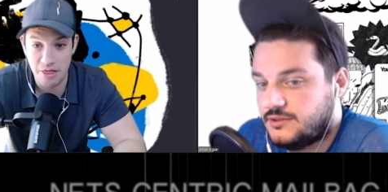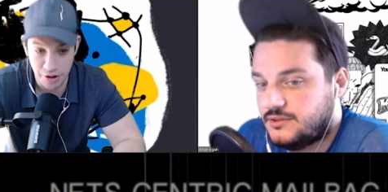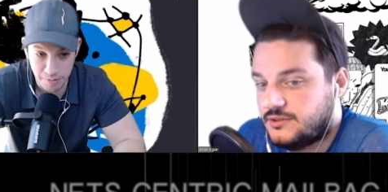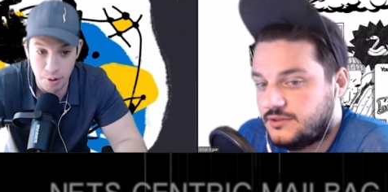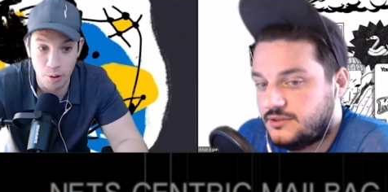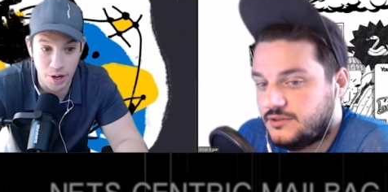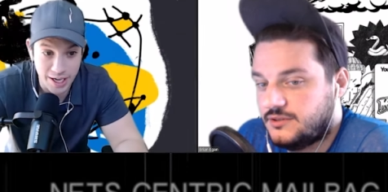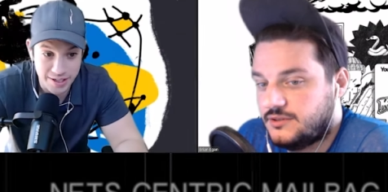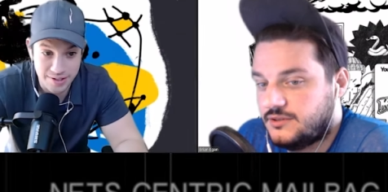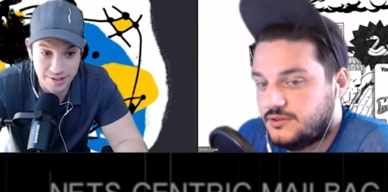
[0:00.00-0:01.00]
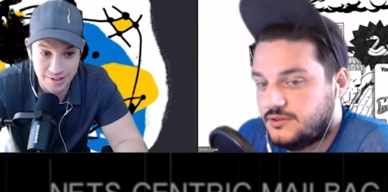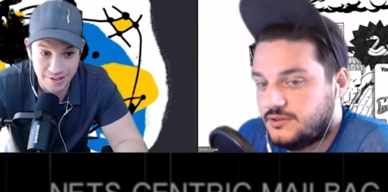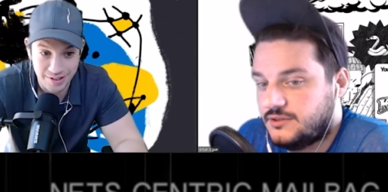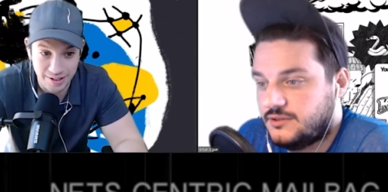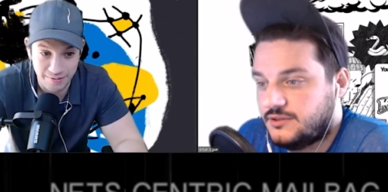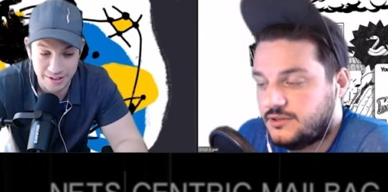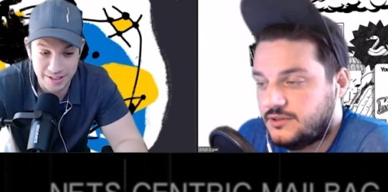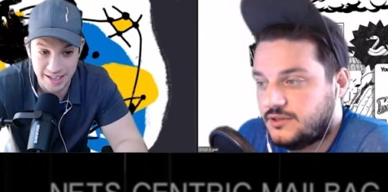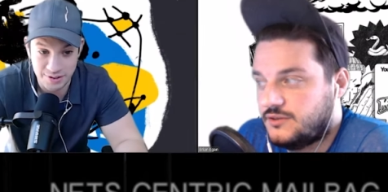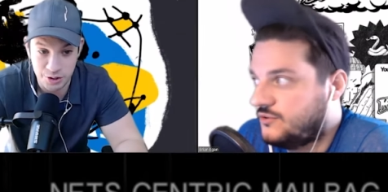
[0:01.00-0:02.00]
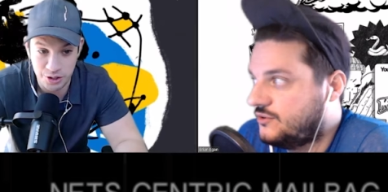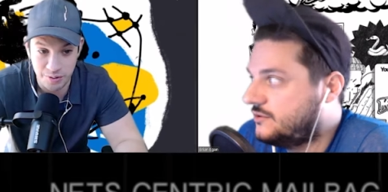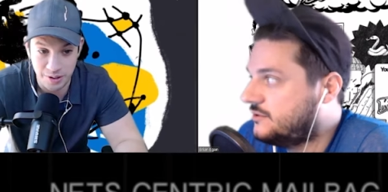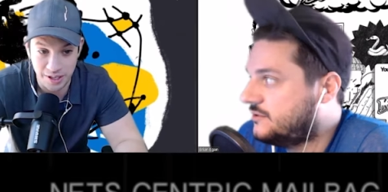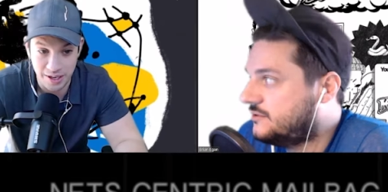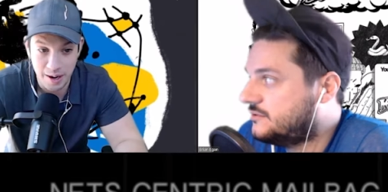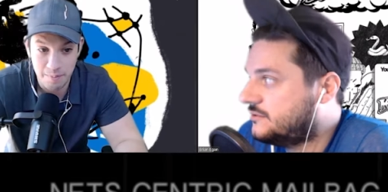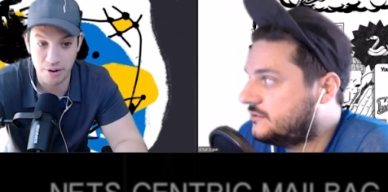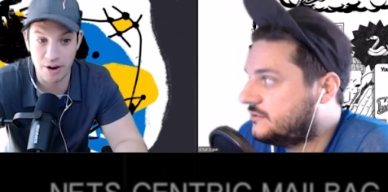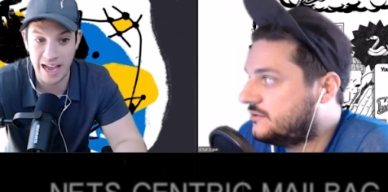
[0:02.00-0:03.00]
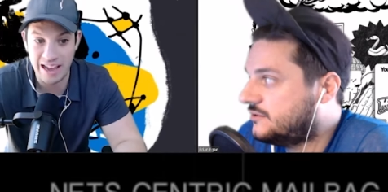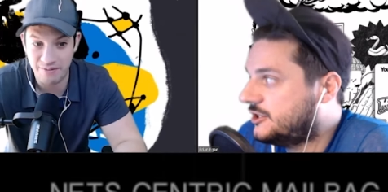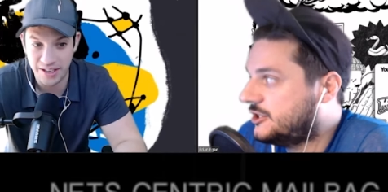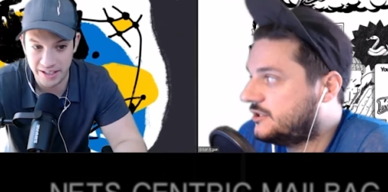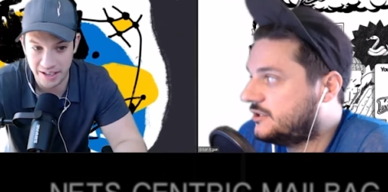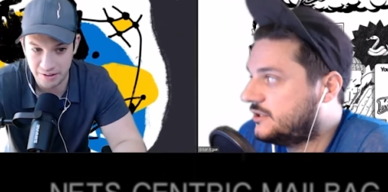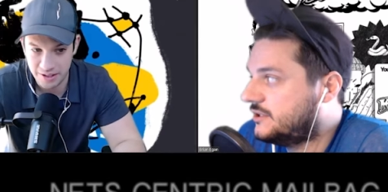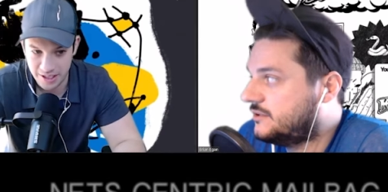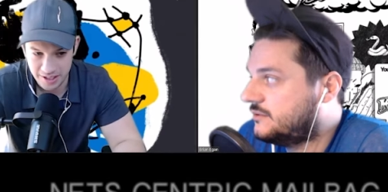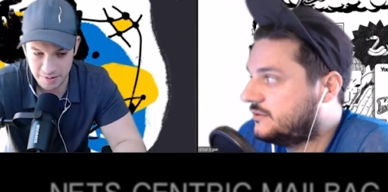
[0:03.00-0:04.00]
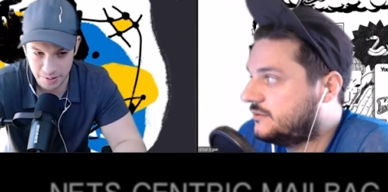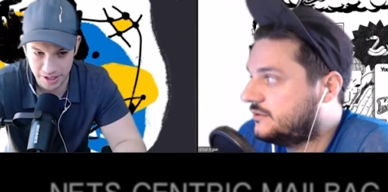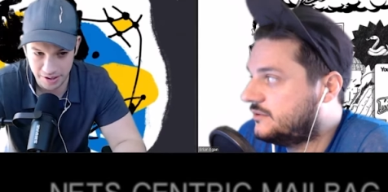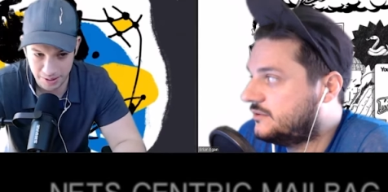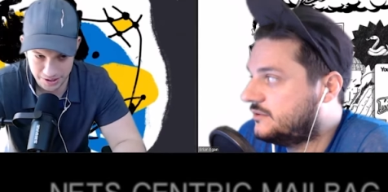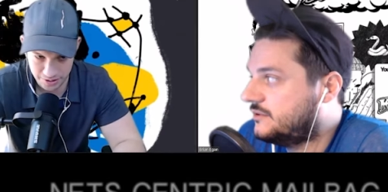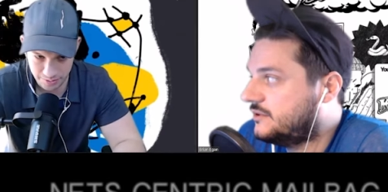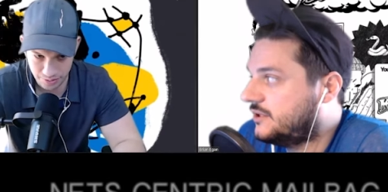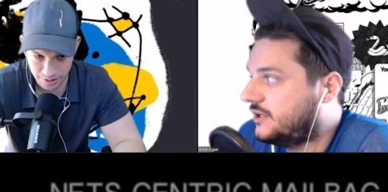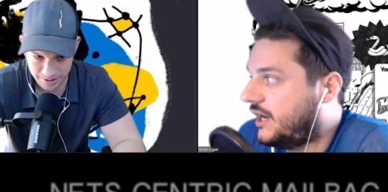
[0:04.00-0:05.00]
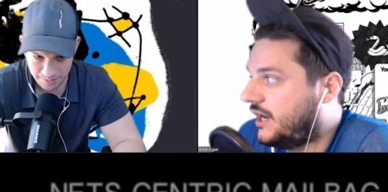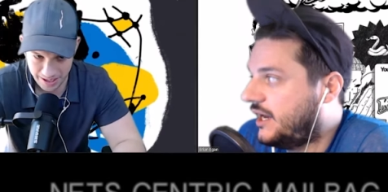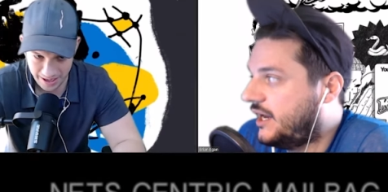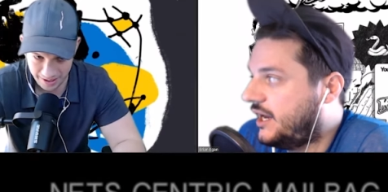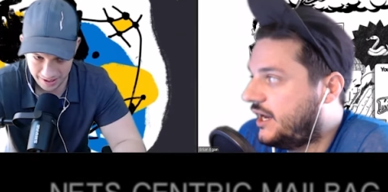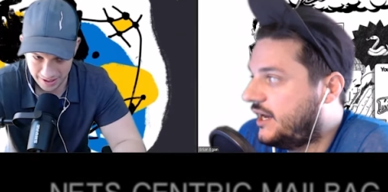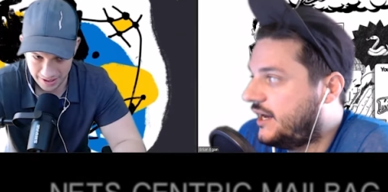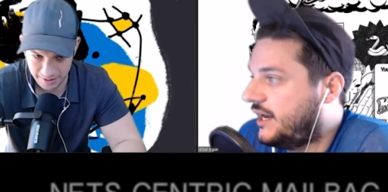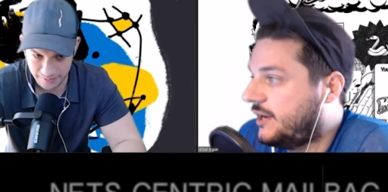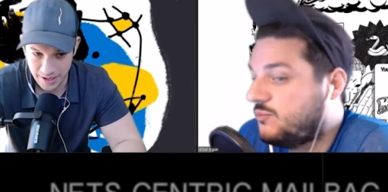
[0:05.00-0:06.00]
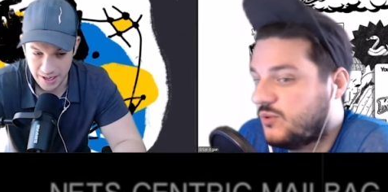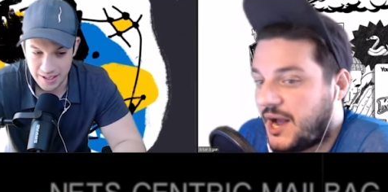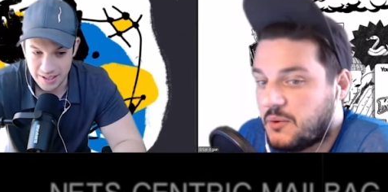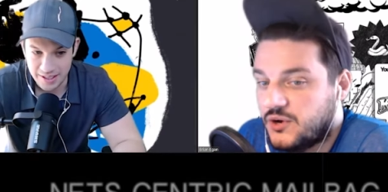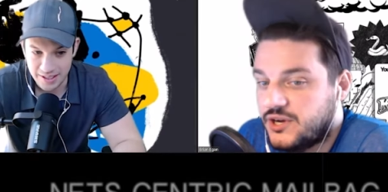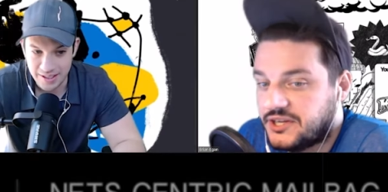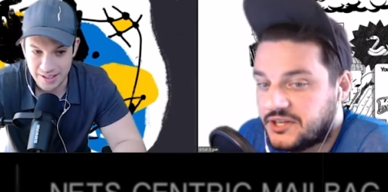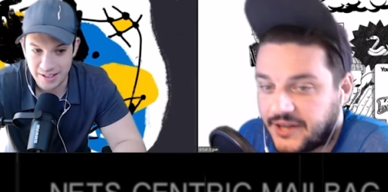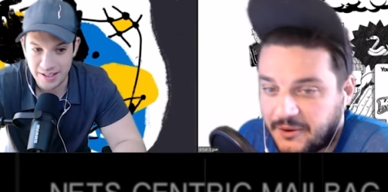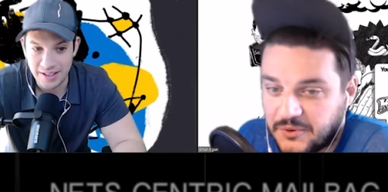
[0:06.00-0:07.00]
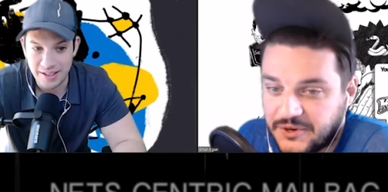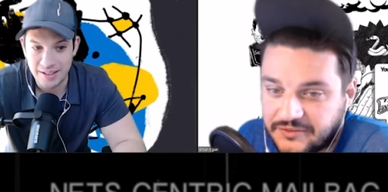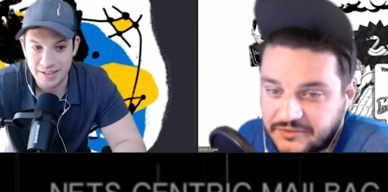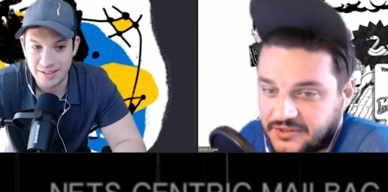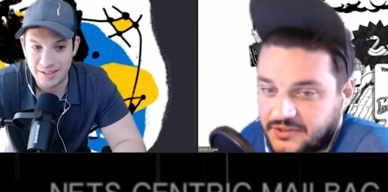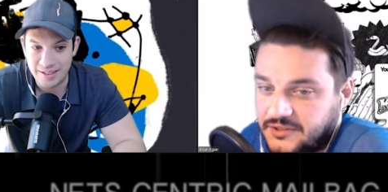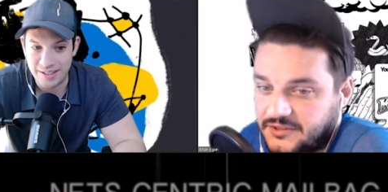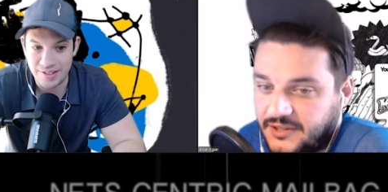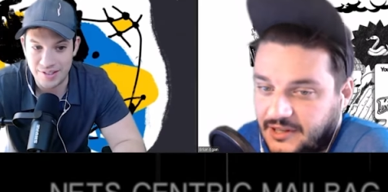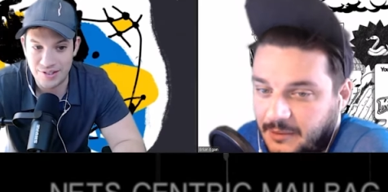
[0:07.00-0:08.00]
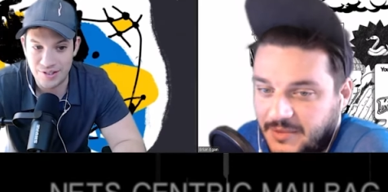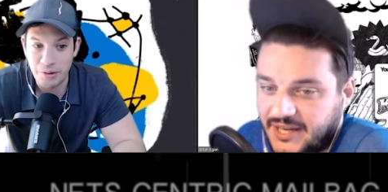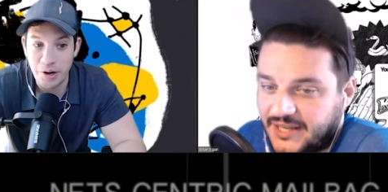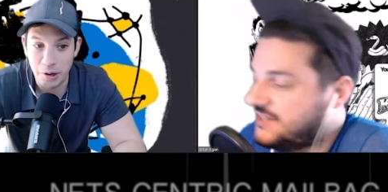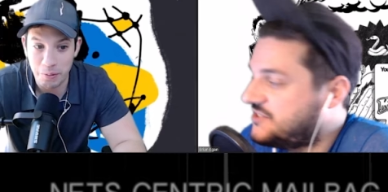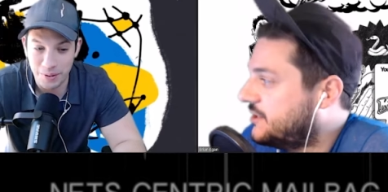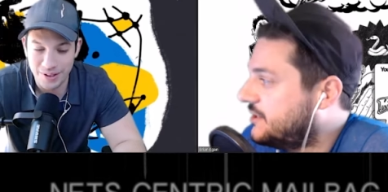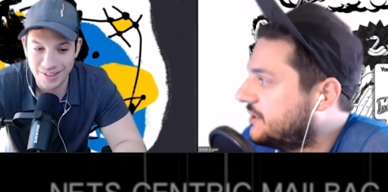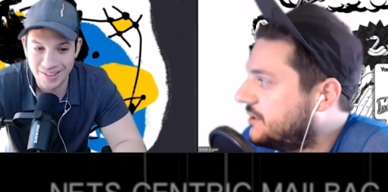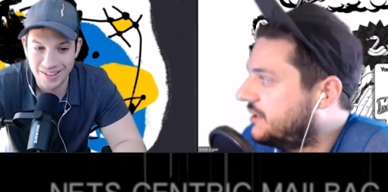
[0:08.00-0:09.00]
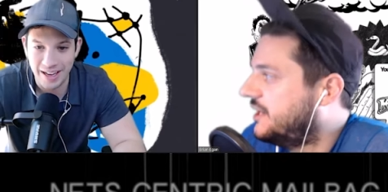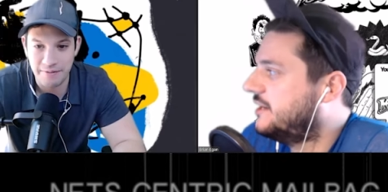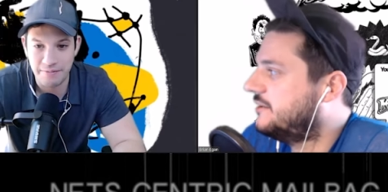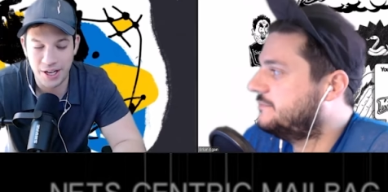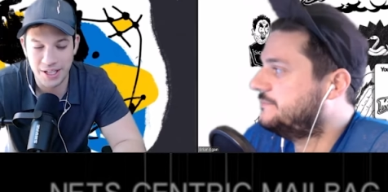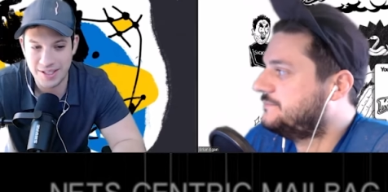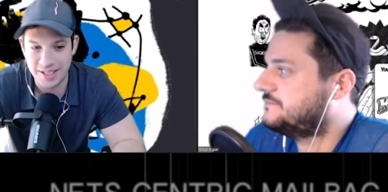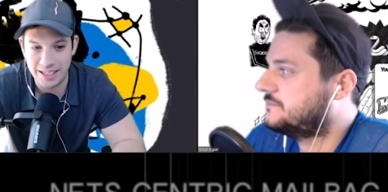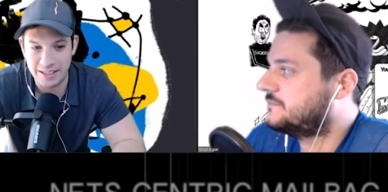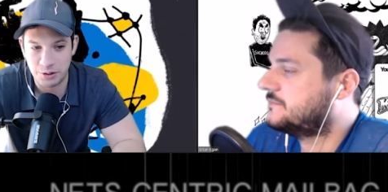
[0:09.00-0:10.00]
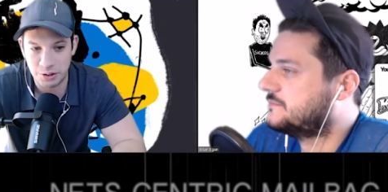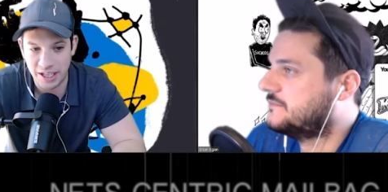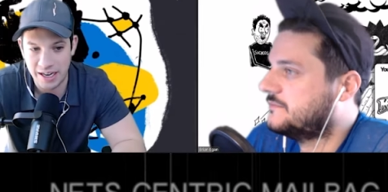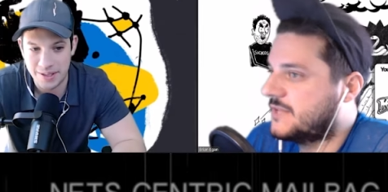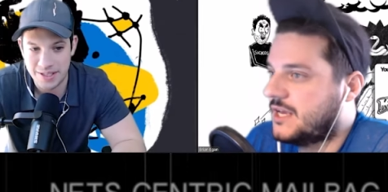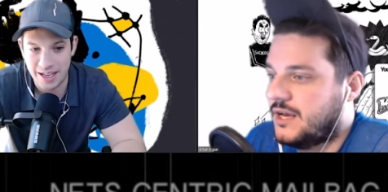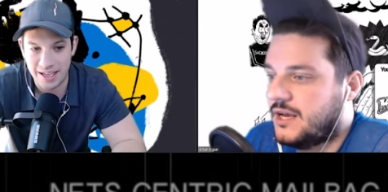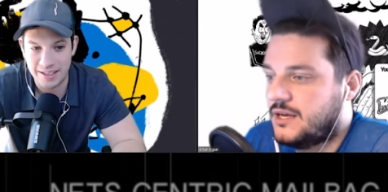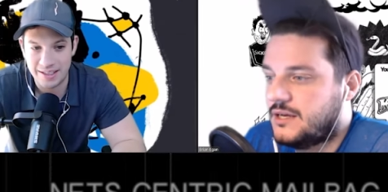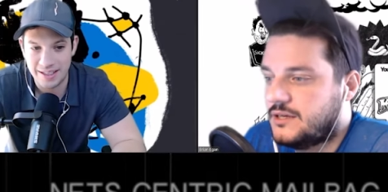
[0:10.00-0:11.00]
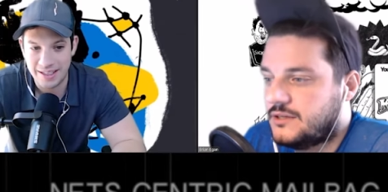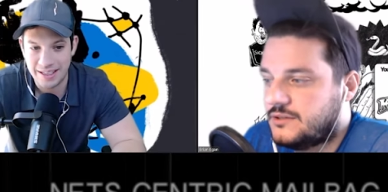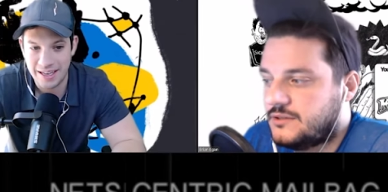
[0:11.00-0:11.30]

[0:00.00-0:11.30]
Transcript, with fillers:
Speaker 1: The Boys, a fantastic show on Prime Video. You probably don't watch The Boys by.
Speaker 2: I I would I would have.
Speaker 1: It's I'm not so against dope. it. Um, and Vaught's the evil Amazon